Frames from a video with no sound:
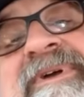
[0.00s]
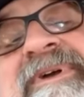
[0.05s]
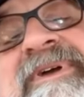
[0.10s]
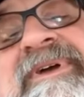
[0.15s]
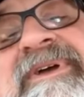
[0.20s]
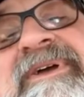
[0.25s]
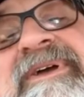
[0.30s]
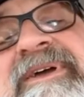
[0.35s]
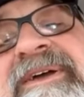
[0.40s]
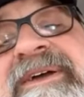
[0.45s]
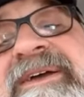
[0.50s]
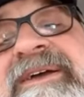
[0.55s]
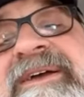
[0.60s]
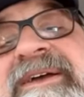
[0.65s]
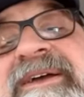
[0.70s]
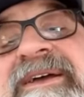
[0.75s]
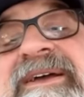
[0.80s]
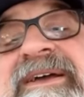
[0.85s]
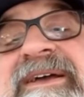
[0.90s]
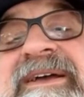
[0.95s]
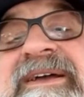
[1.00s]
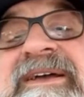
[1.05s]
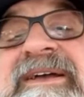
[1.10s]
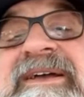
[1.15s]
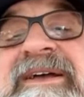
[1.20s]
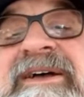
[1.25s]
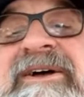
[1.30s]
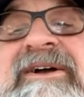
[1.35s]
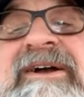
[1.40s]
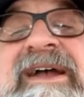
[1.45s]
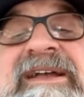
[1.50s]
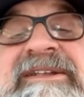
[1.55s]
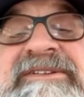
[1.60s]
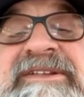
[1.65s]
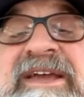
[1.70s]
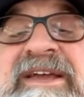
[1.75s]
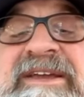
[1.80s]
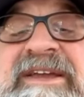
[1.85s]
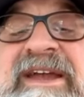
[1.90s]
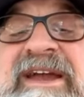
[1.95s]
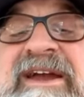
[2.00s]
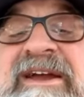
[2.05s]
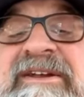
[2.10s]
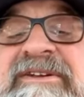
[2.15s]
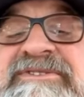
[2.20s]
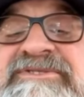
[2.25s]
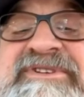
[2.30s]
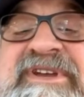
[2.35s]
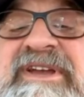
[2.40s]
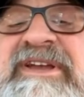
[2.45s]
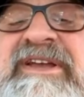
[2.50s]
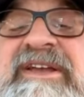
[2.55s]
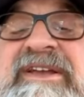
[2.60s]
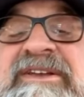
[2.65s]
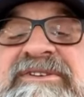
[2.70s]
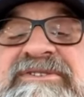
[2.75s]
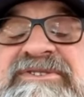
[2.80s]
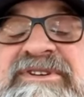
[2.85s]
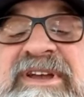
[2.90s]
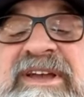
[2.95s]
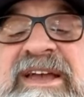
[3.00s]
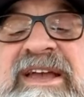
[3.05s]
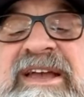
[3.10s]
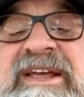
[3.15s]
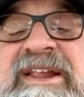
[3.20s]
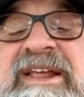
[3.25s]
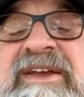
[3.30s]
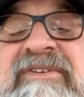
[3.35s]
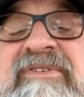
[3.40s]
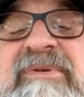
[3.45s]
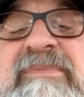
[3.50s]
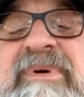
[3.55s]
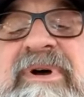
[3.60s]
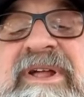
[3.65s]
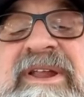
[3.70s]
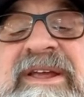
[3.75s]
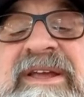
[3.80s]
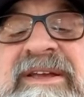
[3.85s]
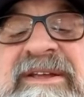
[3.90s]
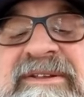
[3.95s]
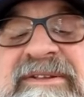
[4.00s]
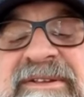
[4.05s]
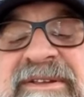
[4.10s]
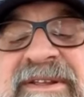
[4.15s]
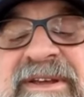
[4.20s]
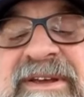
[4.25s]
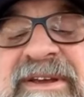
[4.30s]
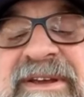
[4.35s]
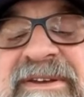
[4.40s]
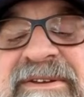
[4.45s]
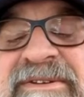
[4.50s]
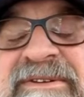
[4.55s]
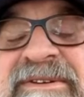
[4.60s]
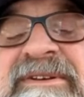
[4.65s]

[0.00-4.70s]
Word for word: much, buddy. All right, take care. Say hey to everybody, and